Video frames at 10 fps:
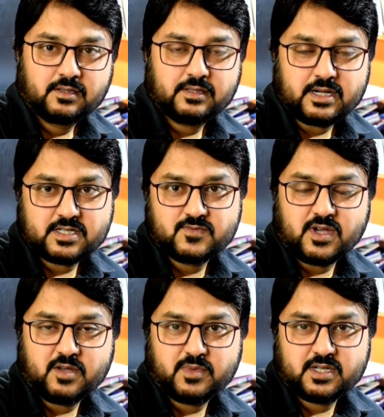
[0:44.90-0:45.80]
That is
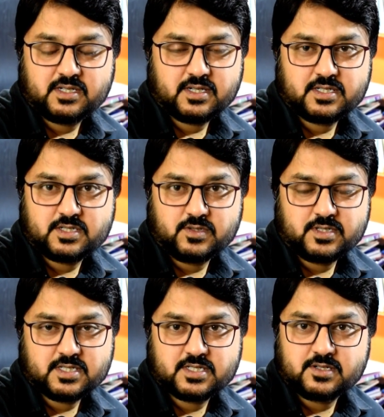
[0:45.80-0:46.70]
why, my dear
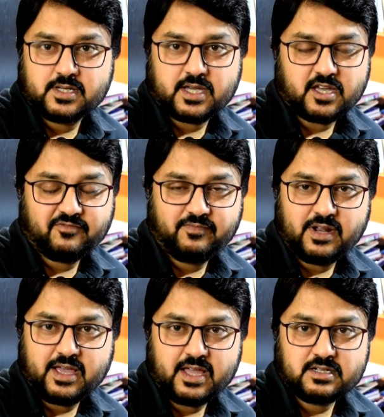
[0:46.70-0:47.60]
students, today I have
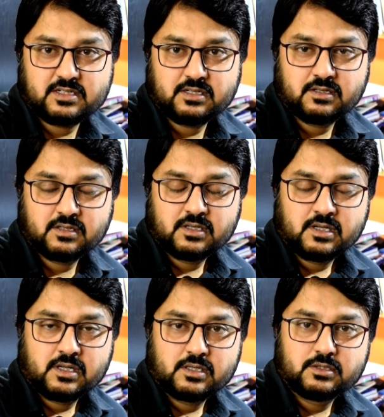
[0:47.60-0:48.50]
planned
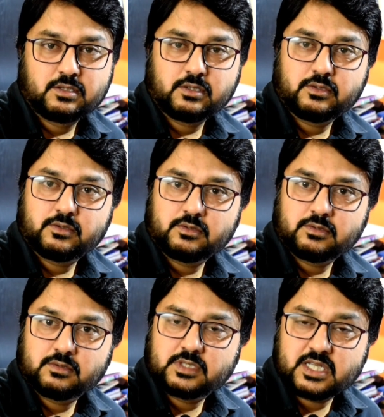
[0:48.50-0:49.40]

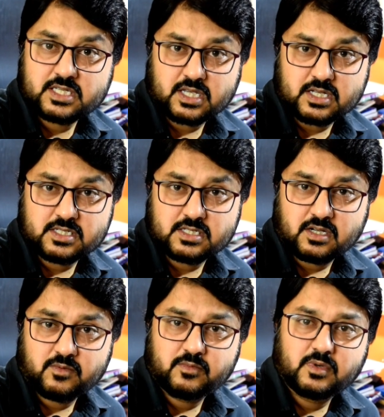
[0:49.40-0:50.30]
to discuss
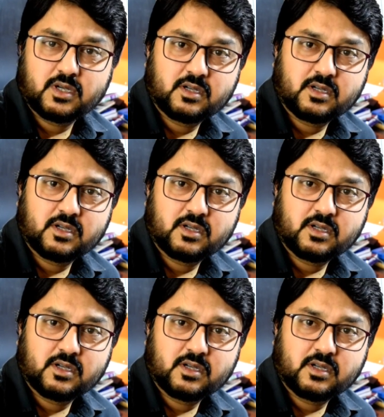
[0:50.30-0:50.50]
some